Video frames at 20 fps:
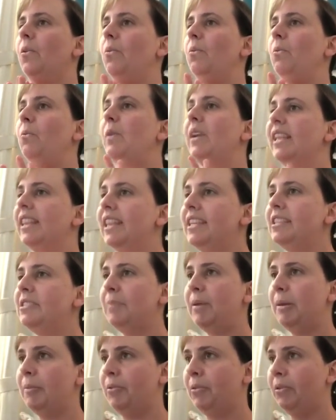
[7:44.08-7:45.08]
We, this
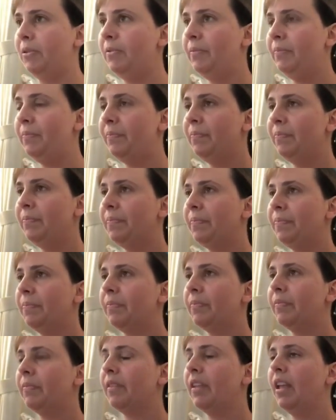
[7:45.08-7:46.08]
people,
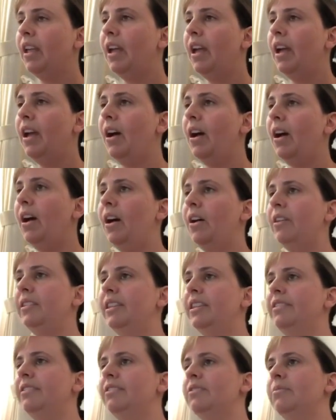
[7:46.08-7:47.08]
on
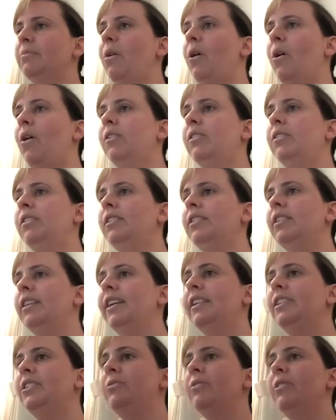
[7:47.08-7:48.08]
this small
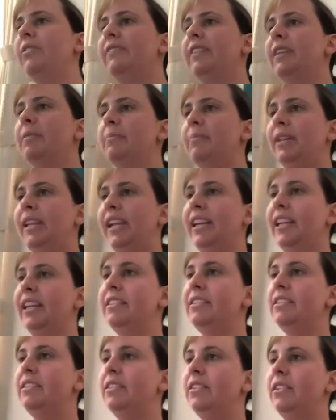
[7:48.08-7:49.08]
and drifting
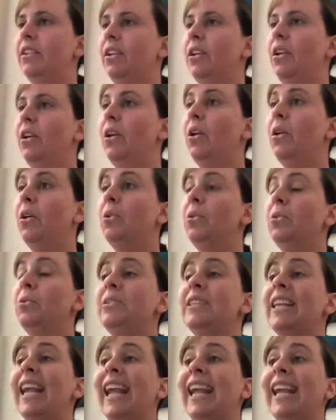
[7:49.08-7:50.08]
planet,
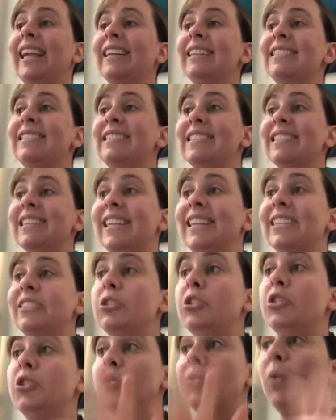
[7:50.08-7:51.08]
whose hands can
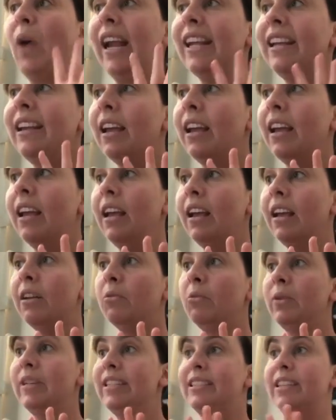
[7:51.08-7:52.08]
strike
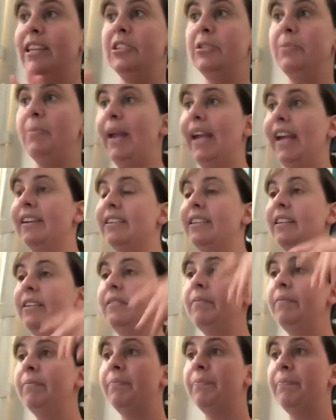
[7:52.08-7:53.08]
with such
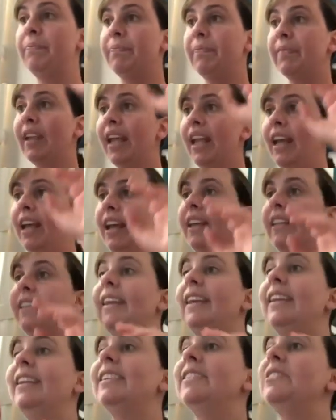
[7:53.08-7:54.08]
abandon
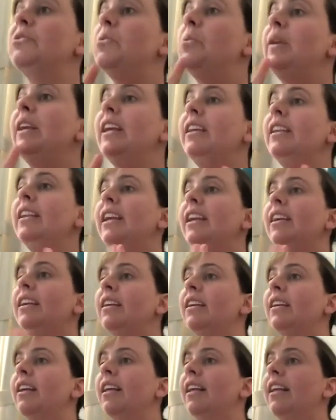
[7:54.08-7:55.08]
that in
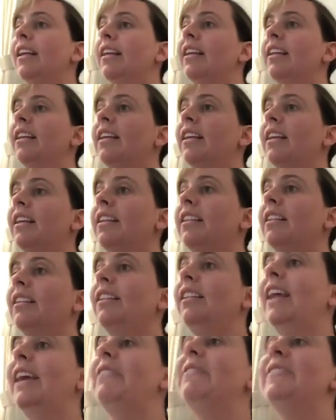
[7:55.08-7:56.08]
twinkling,
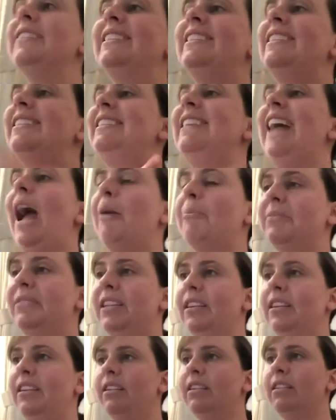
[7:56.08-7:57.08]
life is
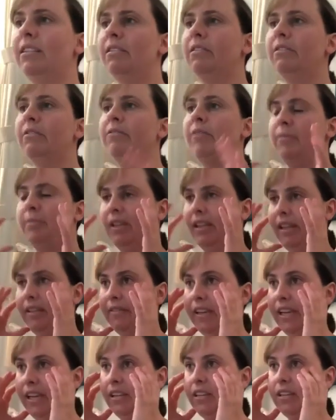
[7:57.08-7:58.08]
sapped from the
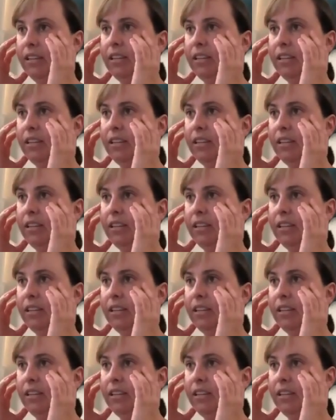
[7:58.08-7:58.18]
living.